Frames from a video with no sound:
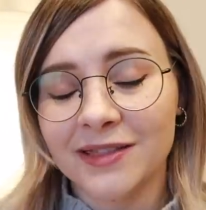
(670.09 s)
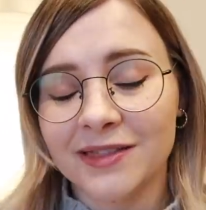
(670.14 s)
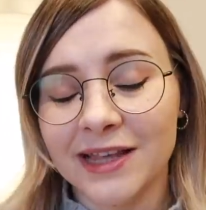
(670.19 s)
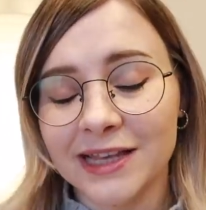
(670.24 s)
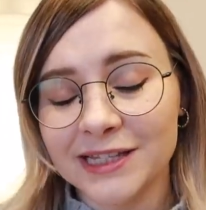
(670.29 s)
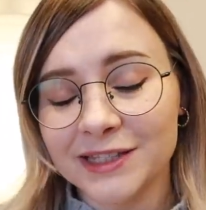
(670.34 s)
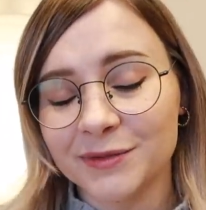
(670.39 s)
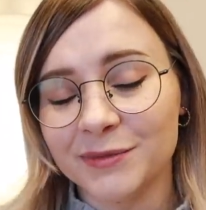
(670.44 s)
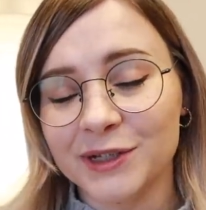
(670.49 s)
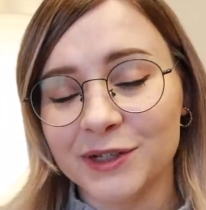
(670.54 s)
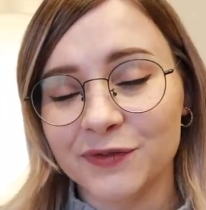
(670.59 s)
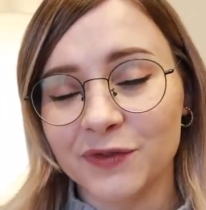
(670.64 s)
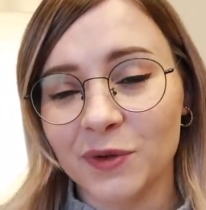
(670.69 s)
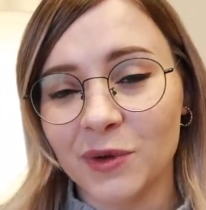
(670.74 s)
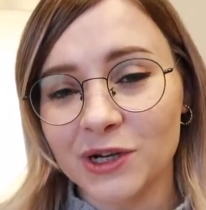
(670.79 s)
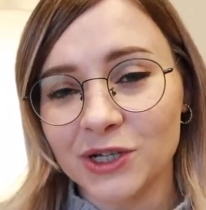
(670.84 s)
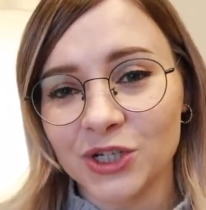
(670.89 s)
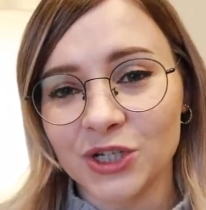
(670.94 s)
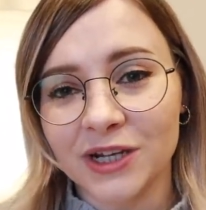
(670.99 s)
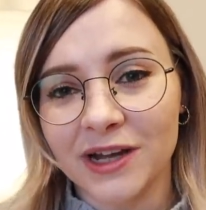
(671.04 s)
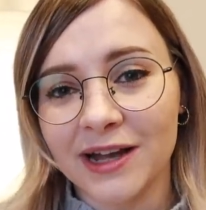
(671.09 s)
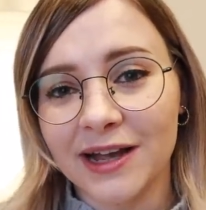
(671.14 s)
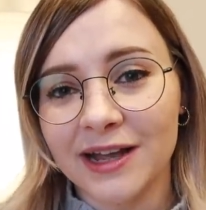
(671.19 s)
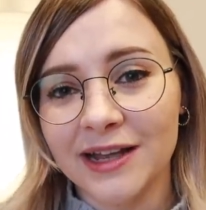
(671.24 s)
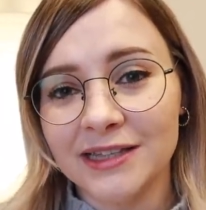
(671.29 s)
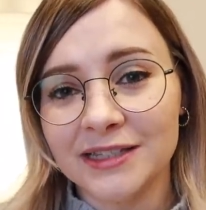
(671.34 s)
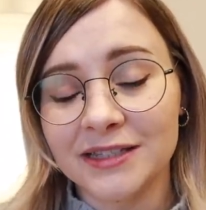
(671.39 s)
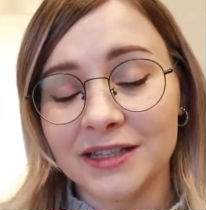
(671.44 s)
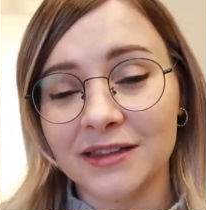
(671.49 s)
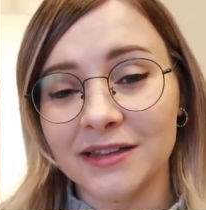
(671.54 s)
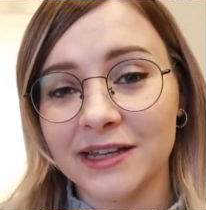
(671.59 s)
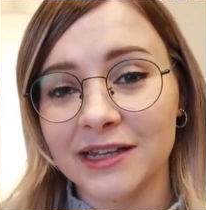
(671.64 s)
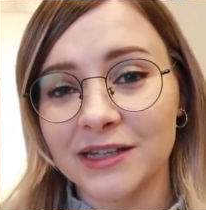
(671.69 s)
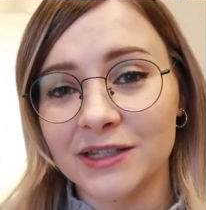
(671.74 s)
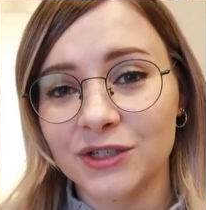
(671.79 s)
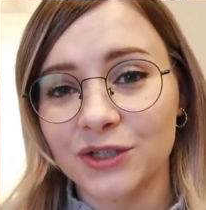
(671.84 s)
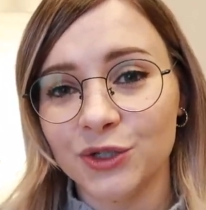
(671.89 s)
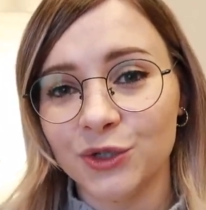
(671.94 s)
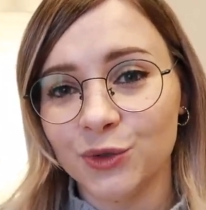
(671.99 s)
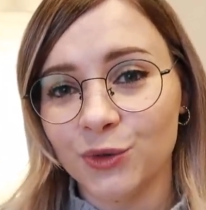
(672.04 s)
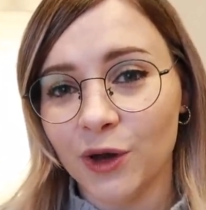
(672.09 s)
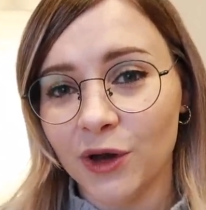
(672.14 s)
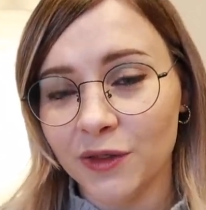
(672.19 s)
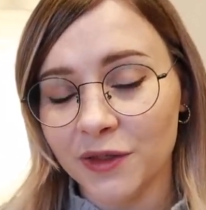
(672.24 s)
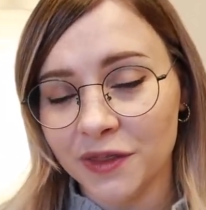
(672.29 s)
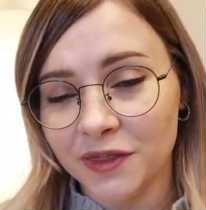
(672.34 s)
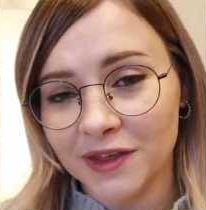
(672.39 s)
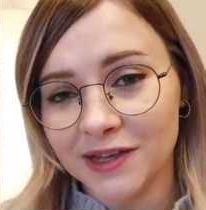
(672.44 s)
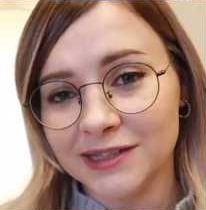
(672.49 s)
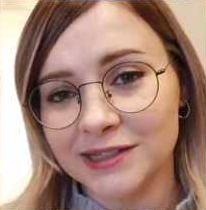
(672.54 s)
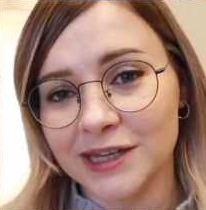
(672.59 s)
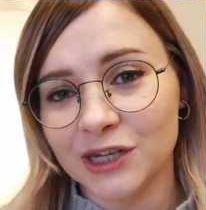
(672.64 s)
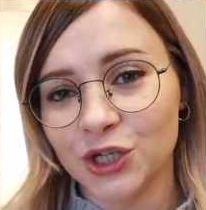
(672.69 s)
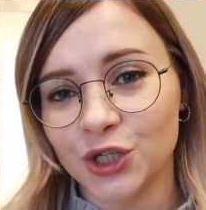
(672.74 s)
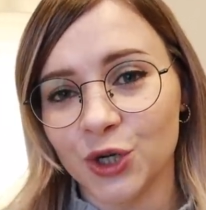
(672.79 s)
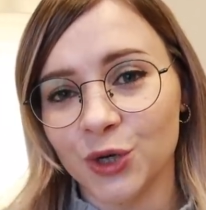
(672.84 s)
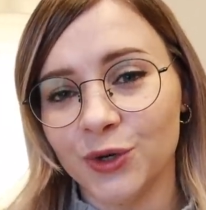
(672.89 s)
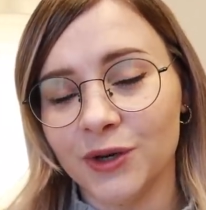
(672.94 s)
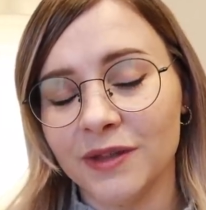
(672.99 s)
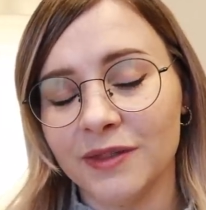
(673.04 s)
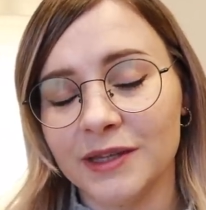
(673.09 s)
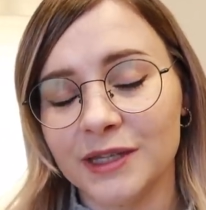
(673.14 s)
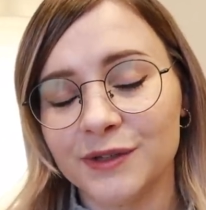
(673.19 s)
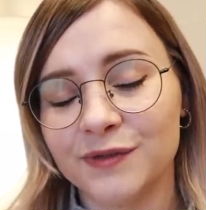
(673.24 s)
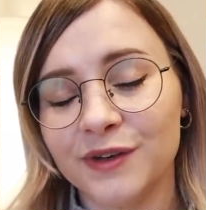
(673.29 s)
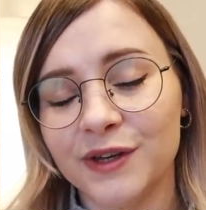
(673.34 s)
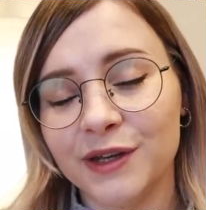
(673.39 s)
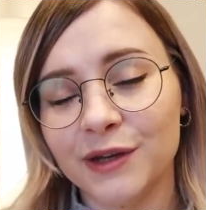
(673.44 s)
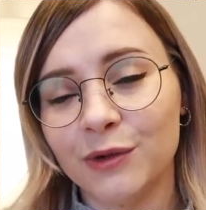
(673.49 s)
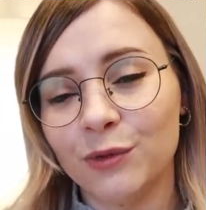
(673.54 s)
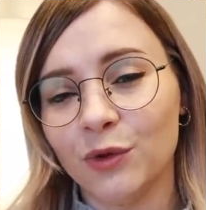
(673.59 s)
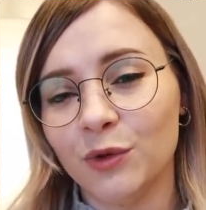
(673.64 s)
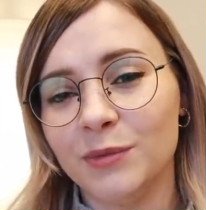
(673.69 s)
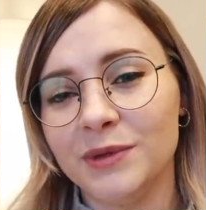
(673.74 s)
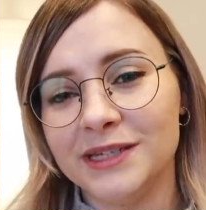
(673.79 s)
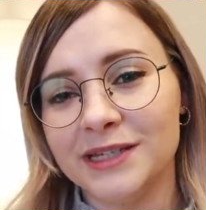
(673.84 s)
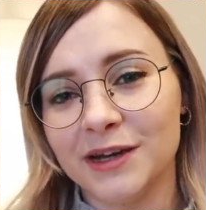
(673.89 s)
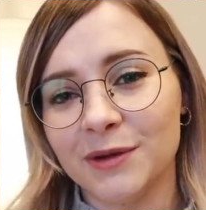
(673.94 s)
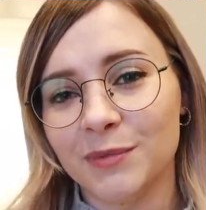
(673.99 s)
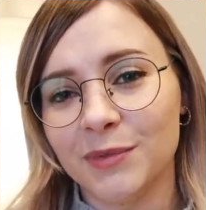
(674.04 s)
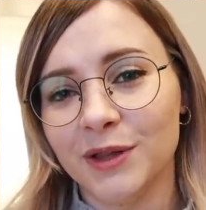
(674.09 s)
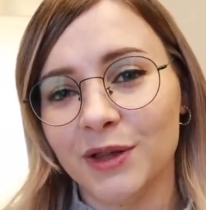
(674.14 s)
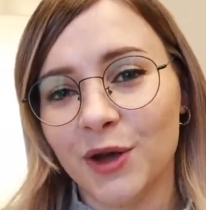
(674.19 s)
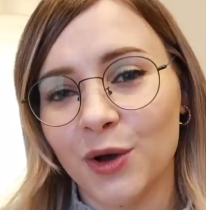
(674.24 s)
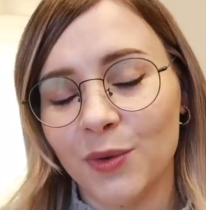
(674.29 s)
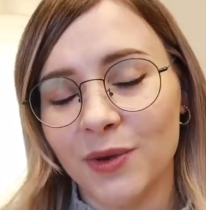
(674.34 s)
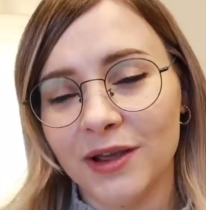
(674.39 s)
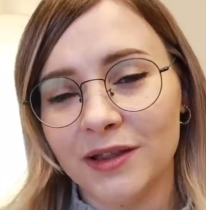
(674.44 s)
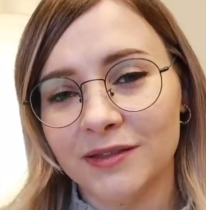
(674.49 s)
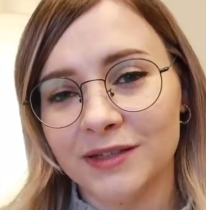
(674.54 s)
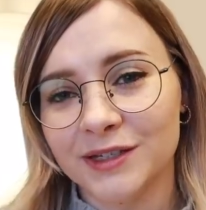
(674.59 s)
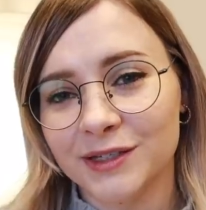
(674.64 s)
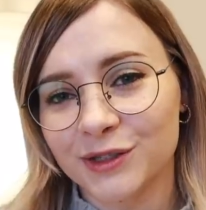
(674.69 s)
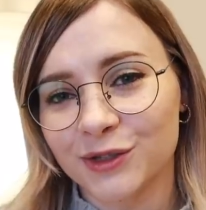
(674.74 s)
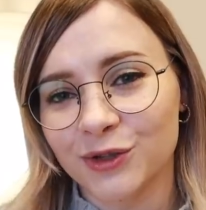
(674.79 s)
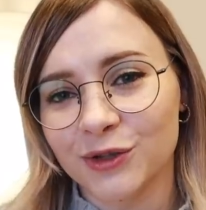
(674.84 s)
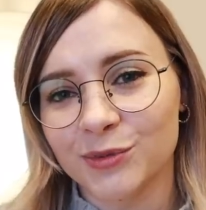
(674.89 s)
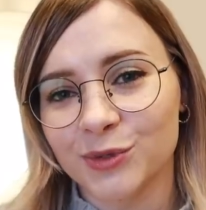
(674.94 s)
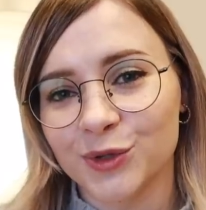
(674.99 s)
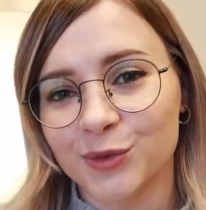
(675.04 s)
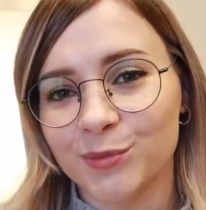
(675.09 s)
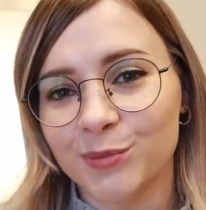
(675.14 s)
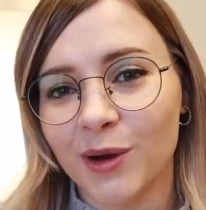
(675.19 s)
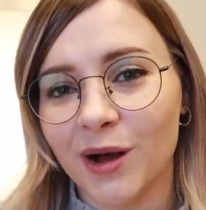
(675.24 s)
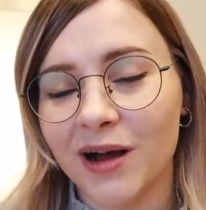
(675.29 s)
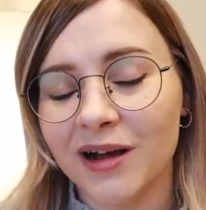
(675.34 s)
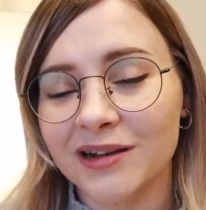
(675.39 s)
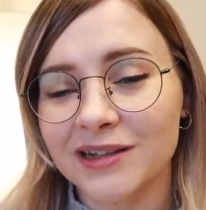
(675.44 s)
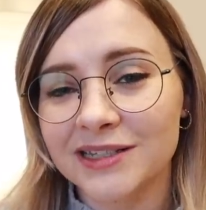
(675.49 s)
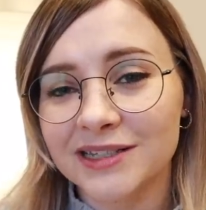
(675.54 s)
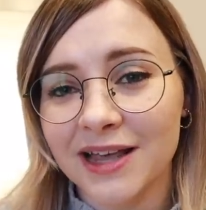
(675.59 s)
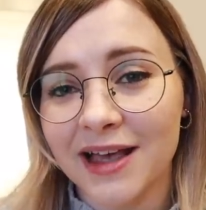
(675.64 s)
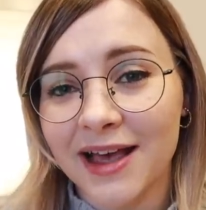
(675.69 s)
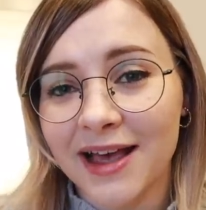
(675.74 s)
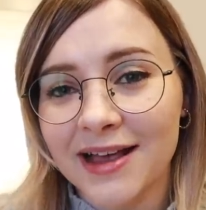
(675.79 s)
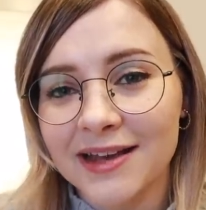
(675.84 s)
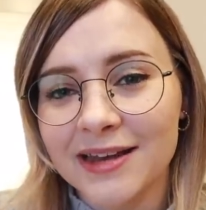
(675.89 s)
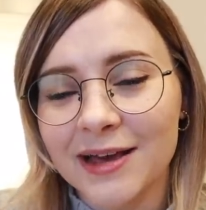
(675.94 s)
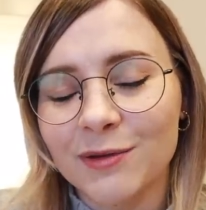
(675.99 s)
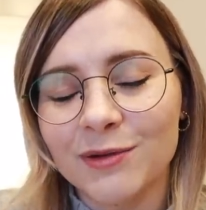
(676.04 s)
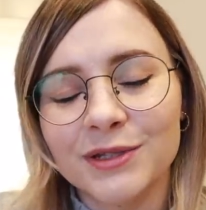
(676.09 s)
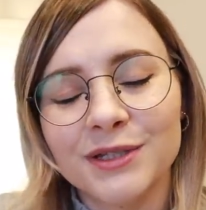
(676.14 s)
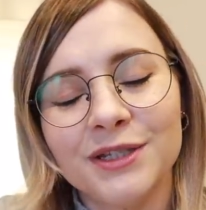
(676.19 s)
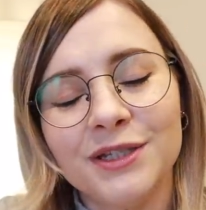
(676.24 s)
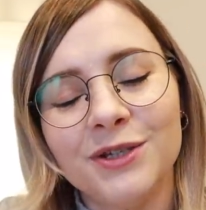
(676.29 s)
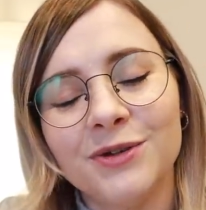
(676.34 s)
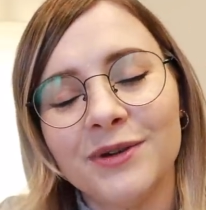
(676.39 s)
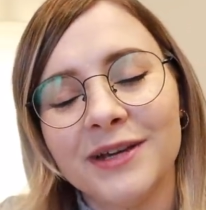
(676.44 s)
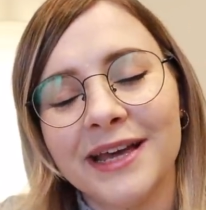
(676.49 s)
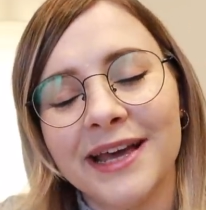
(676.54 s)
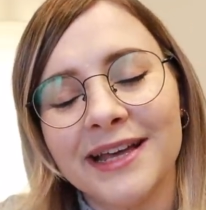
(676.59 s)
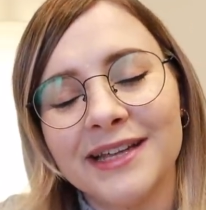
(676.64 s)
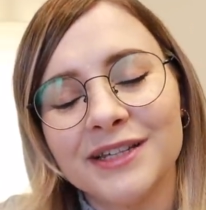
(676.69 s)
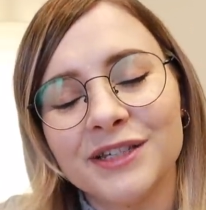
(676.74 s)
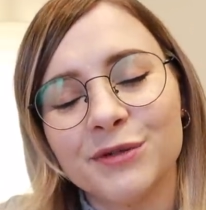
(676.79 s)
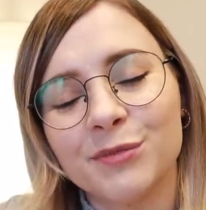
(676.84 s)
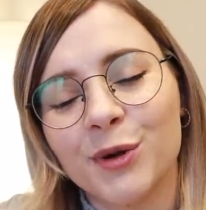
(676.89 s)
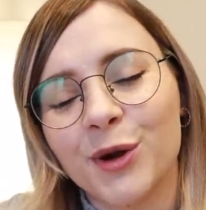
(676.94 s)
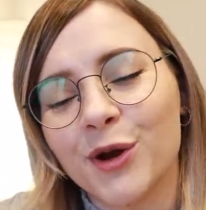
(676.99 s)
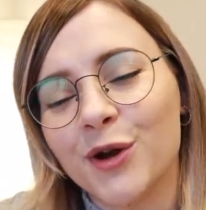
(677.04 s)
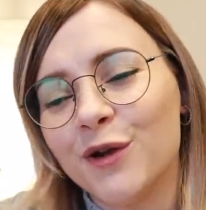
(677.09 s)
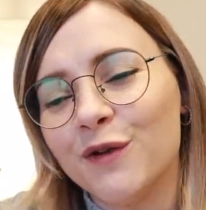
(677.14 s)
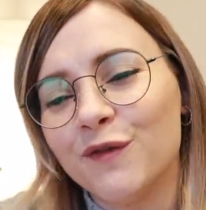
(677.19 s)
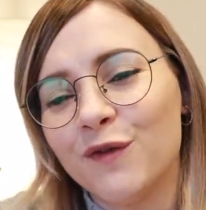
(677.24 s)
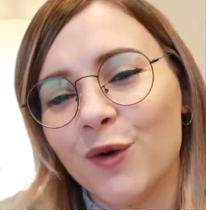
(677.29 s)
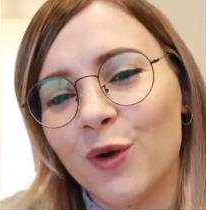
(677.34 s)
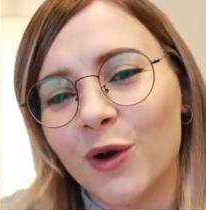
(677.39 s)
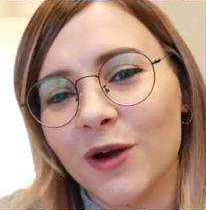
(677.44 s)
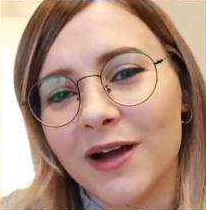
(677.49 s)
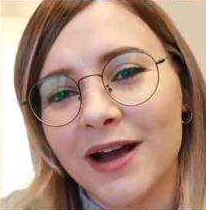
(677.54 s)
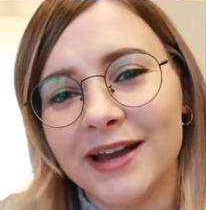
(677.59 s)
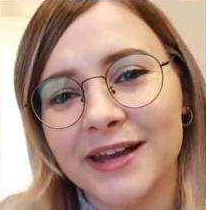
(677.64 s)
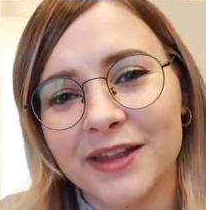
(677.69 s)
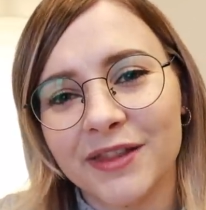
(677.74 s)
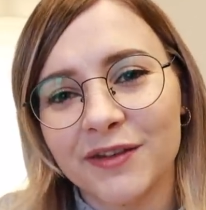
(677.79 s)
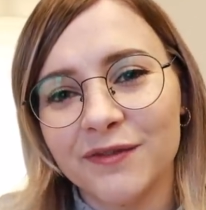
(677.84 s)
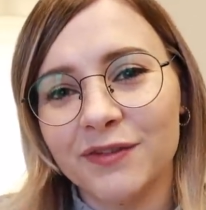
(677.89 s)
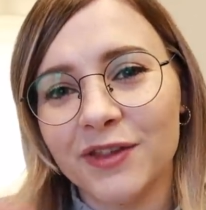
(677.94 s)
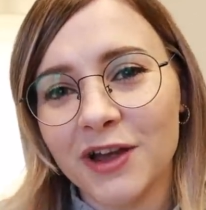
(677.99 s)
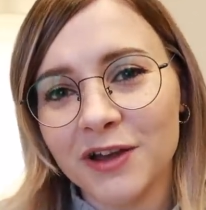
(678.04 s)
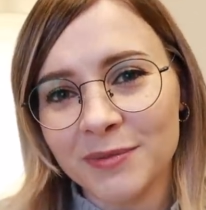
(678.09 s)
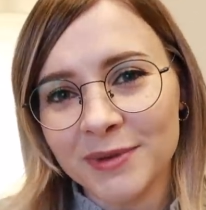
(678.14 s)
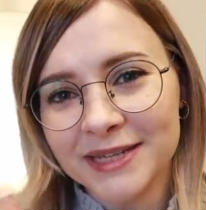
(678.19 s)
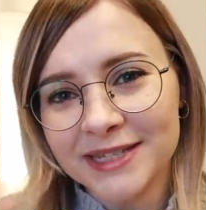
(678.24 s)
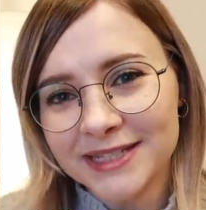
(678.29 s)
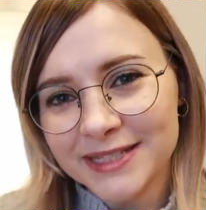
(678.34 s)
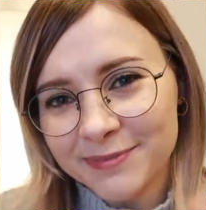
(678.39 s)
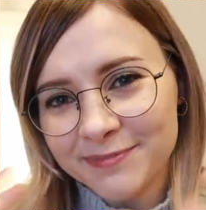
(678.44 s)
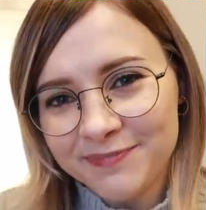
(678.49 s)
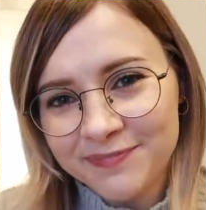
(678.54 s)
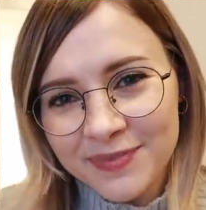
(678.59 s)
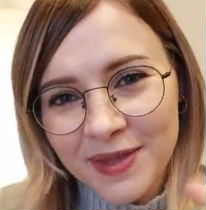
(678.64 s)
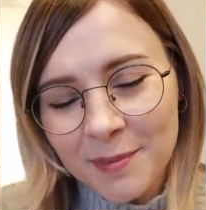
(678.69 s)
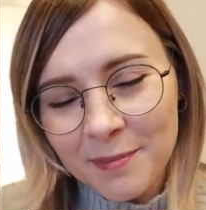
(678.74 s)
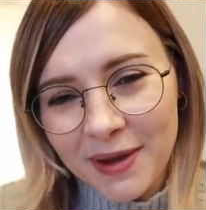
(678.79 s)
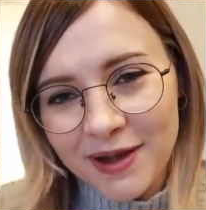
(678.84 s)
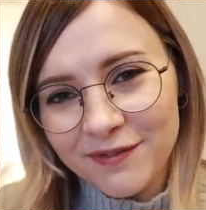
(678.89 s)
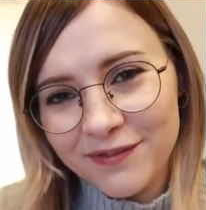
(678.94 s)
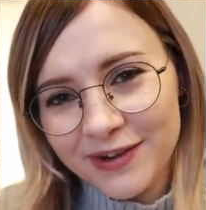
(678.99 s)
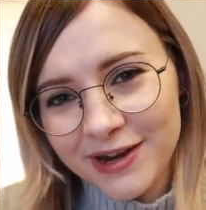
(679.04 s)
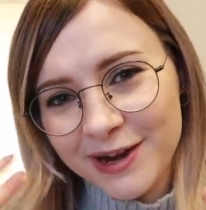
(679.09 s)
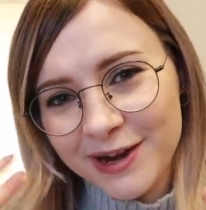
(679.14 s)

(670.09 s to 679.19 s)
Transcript: Thanks so much for watching, guys. The links to all the things I showed in this video will be down below in the description box, and I will see you again tomorrow for another Vlogmas. Bye for